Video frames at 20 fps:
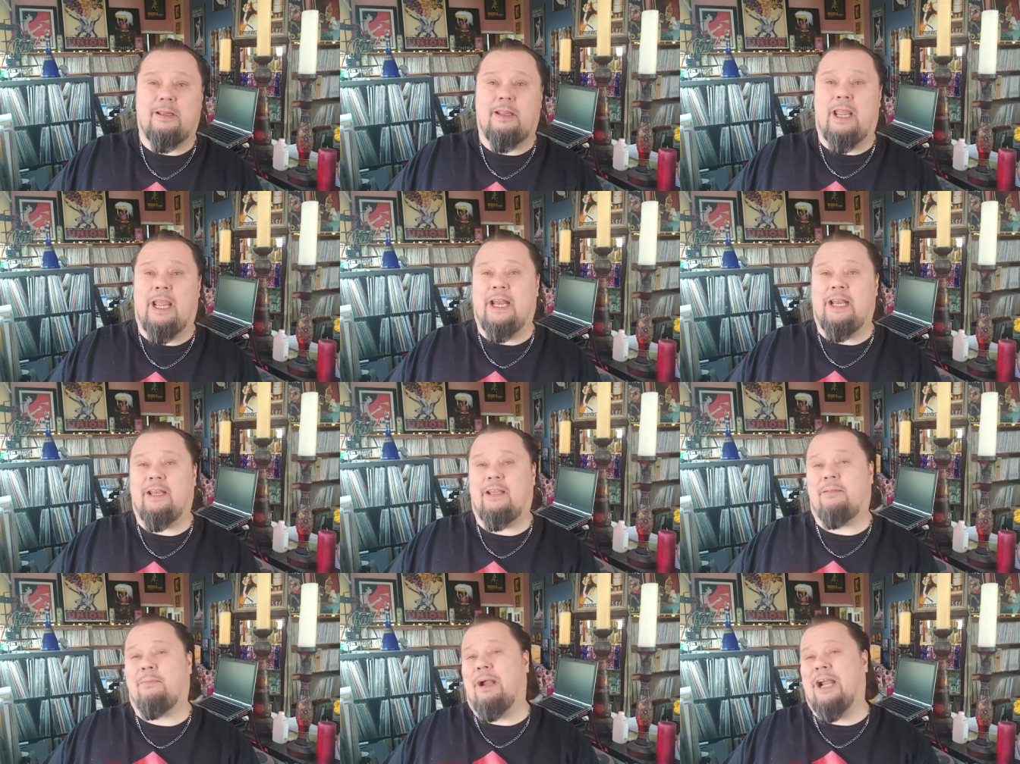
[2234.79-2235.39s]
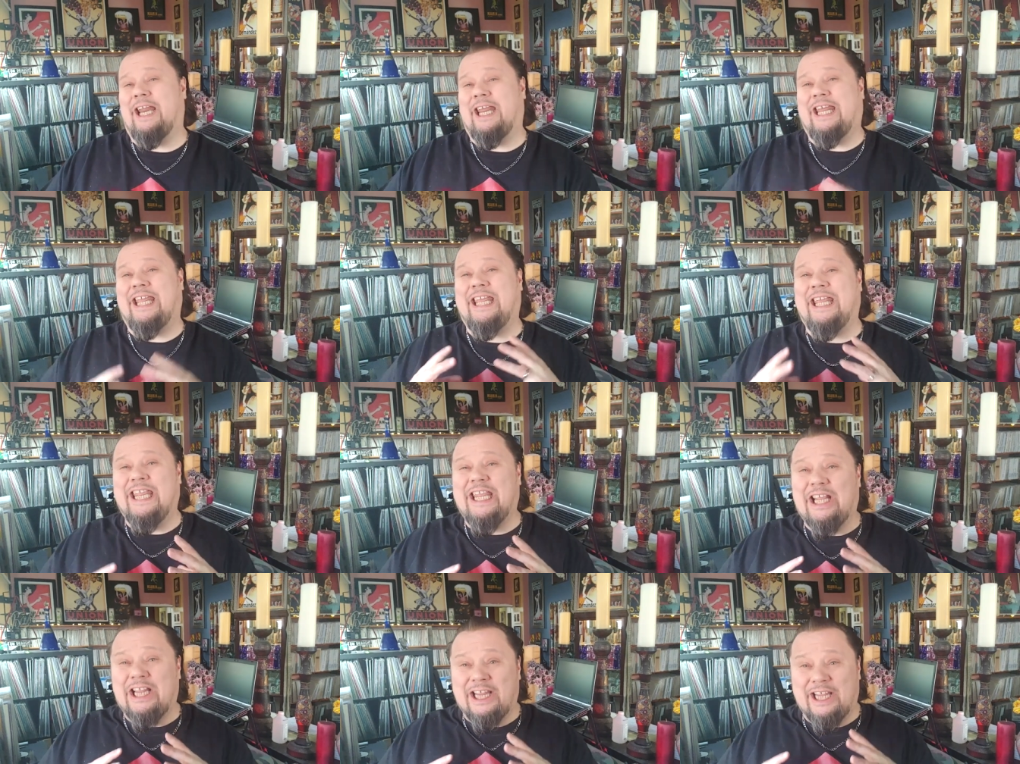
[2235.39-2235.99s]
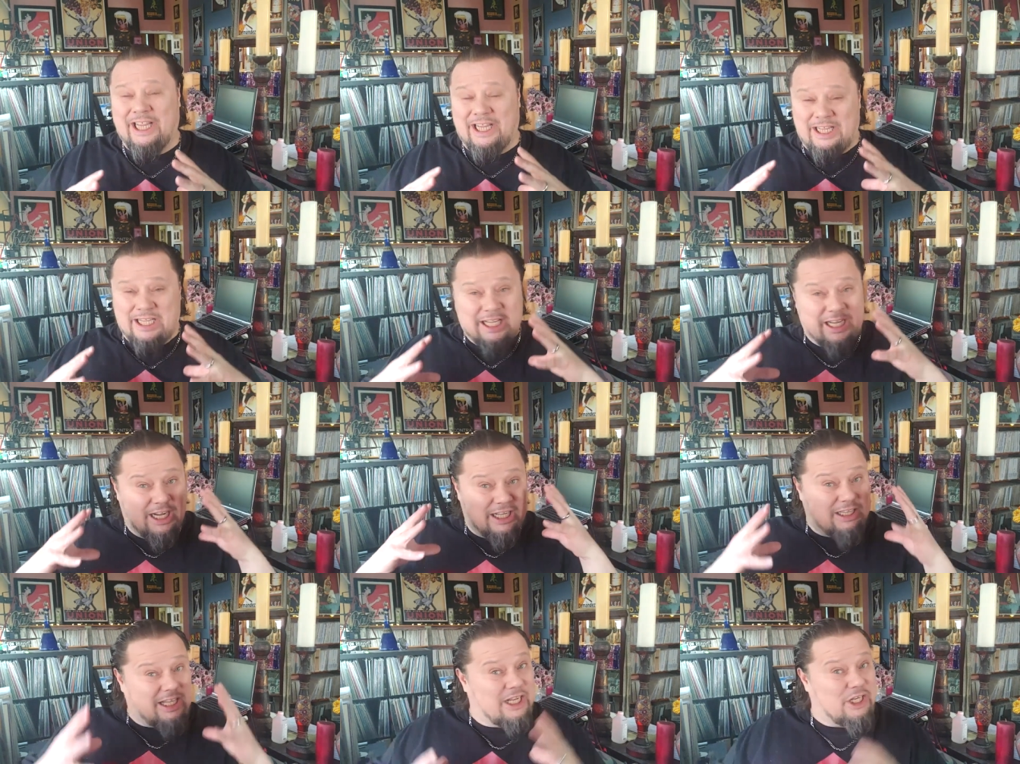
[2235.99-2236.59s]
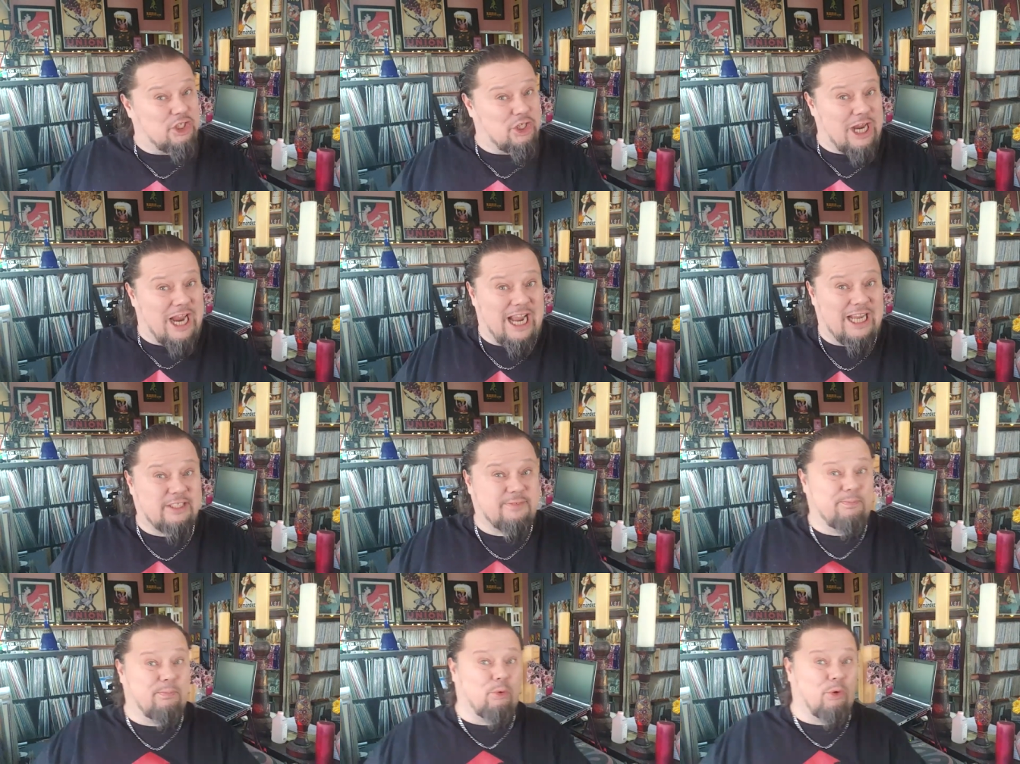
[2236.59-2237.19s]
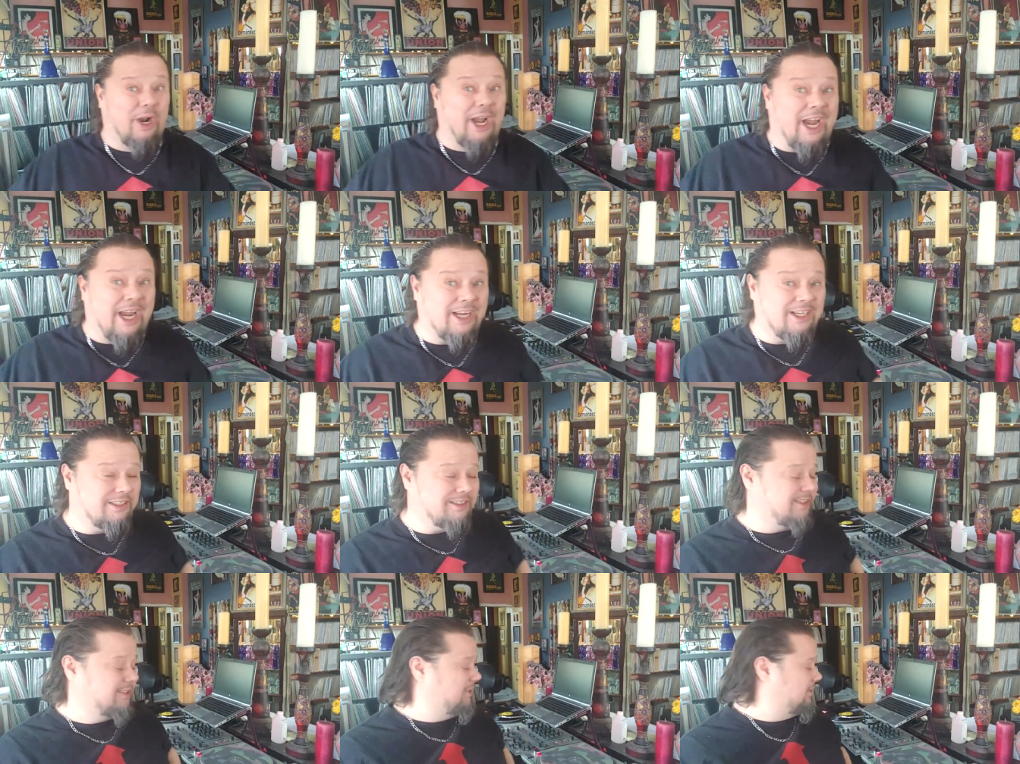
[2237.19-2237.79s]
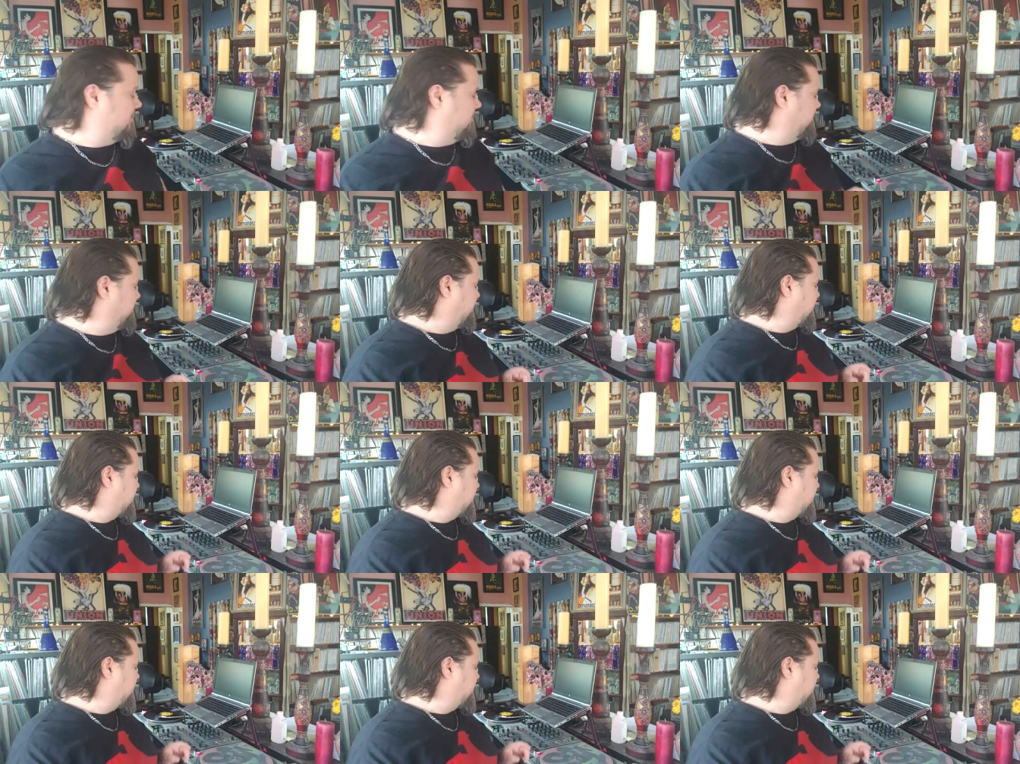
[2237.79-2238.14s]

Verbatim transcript: and the amount of healing that jazz brings